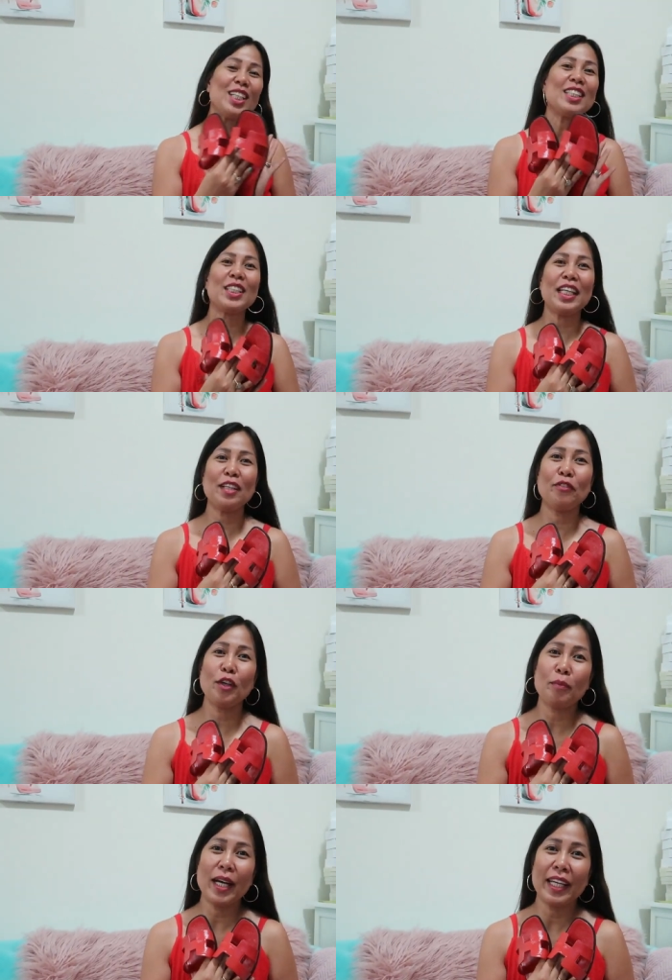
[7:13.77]
that's it
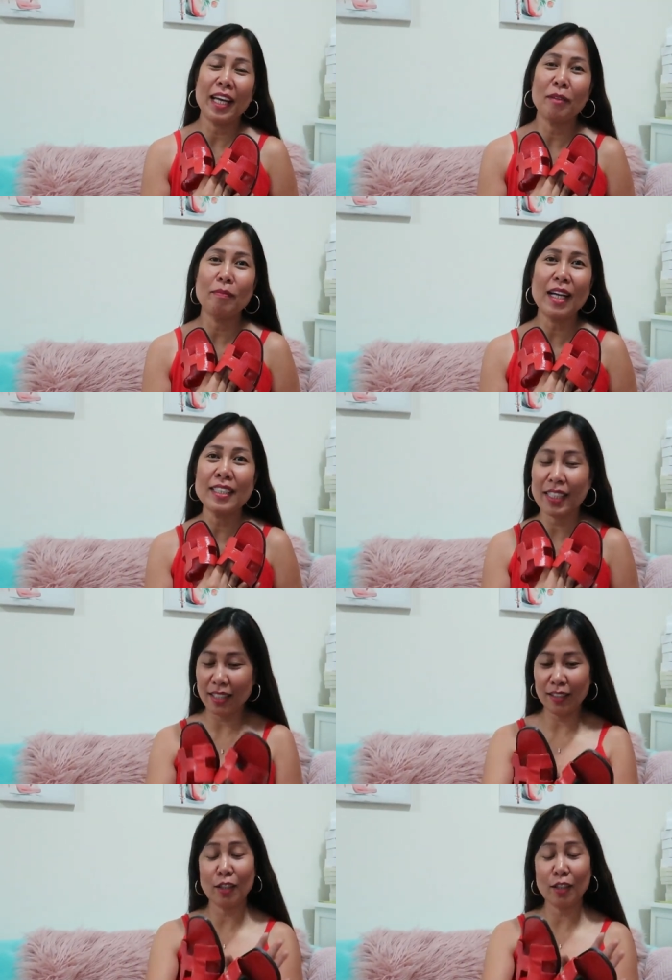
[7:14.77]
for my unboxing